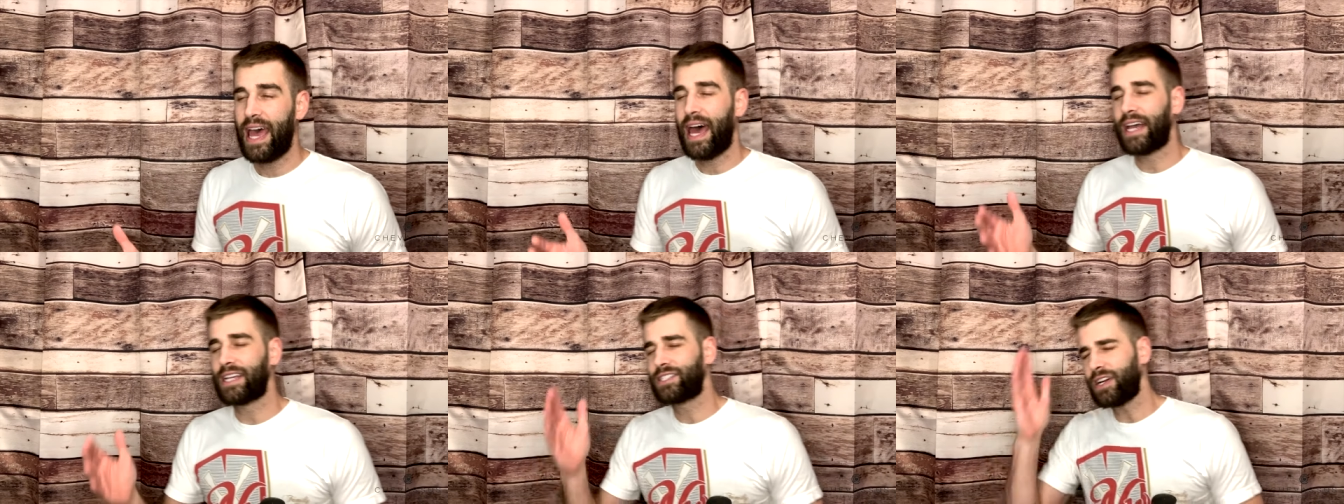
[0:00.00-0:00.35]

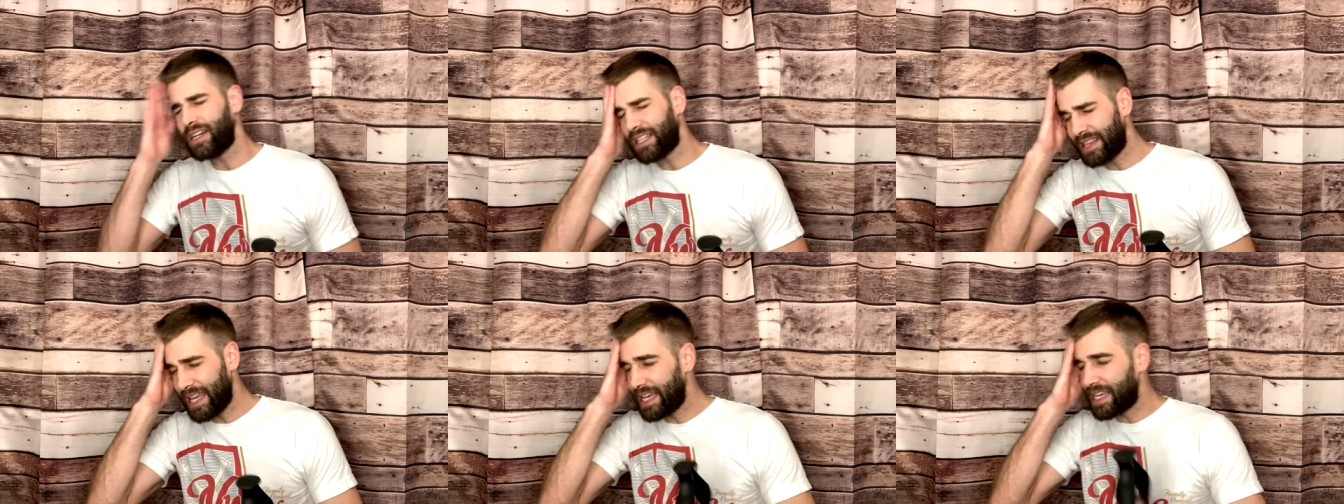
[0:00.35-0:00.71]
I
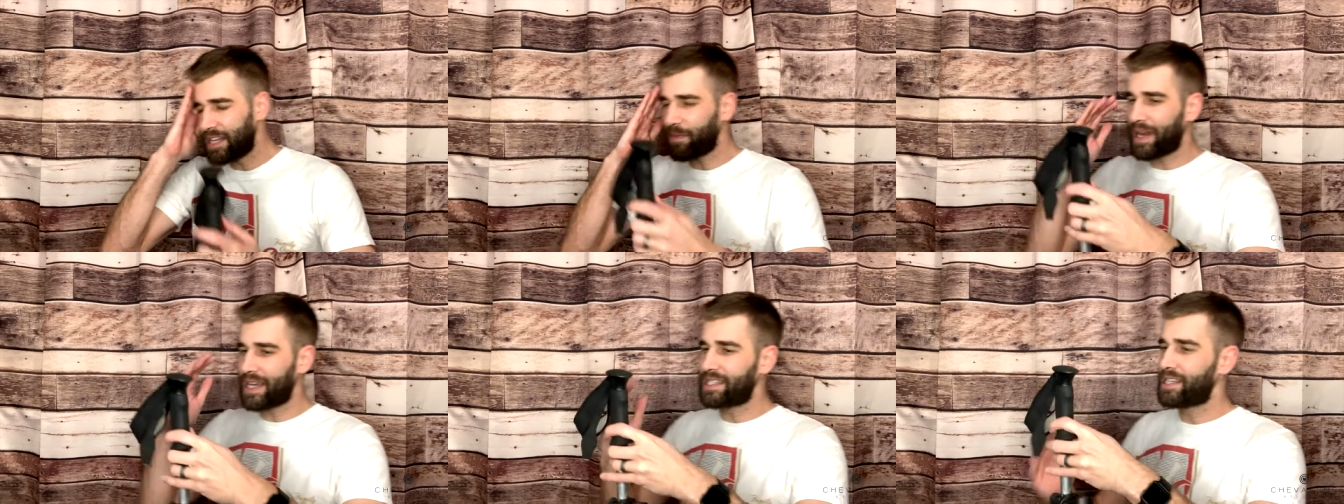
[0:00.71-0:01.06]
started thinking
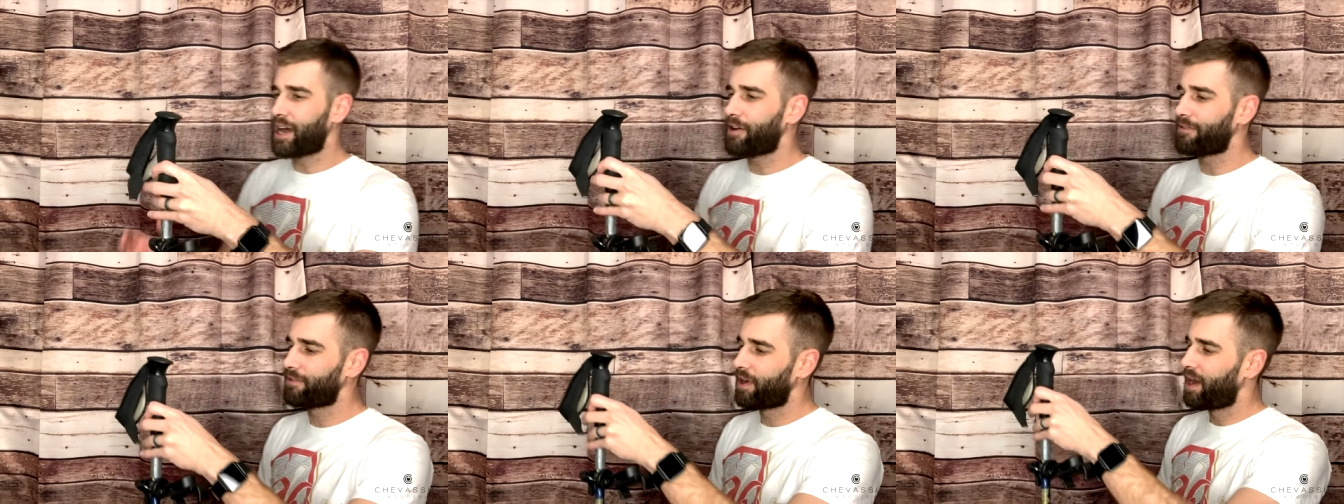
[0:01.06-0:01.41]
to
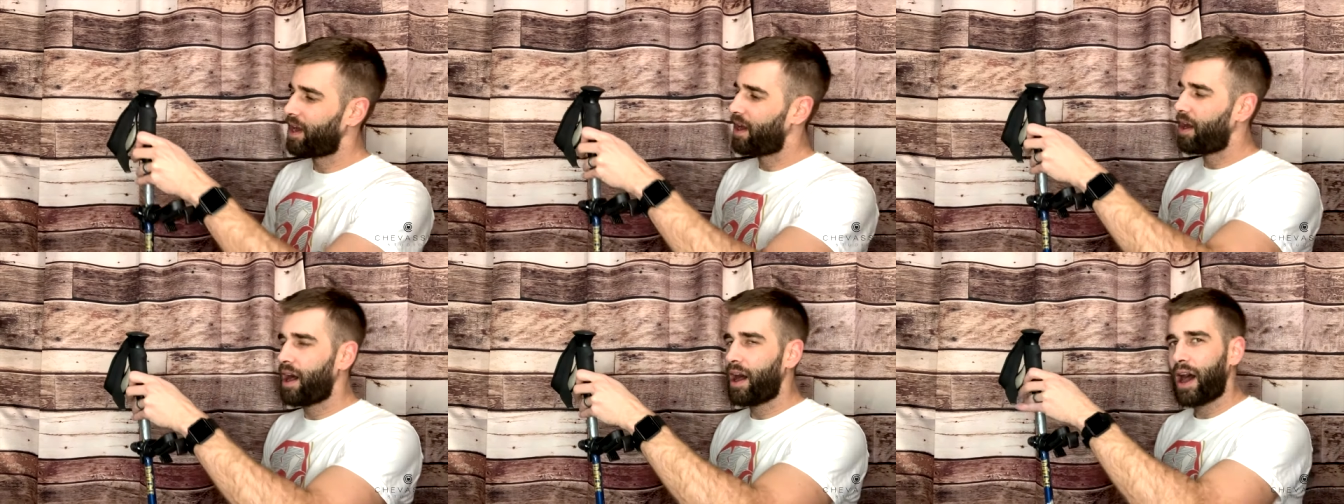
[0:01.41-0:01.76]
myself,
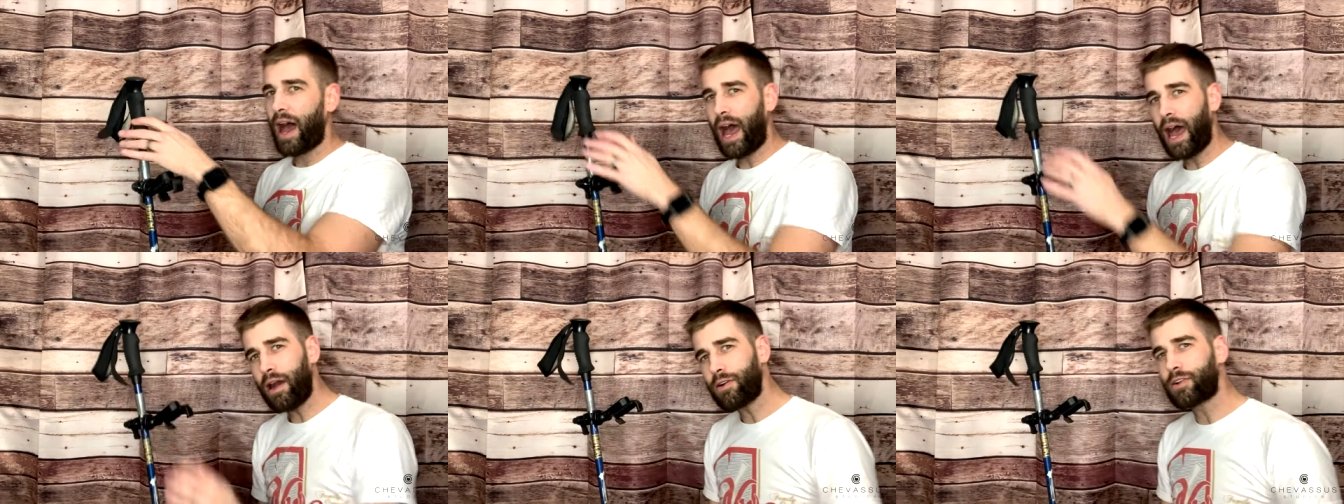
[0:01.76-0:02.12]

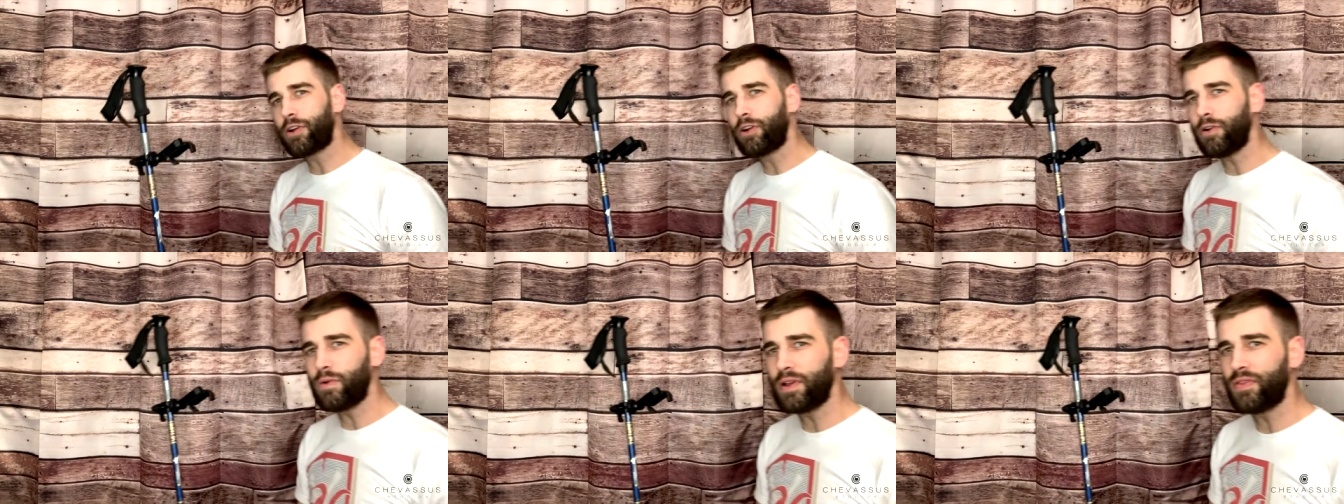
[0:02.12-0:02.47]
how
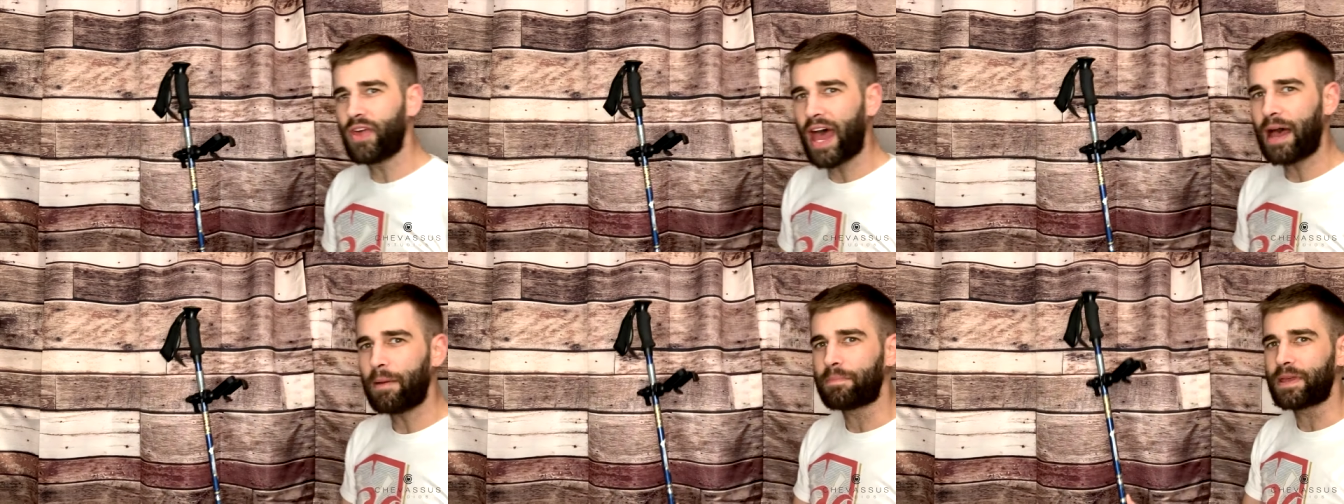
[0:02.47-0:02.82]
cool would that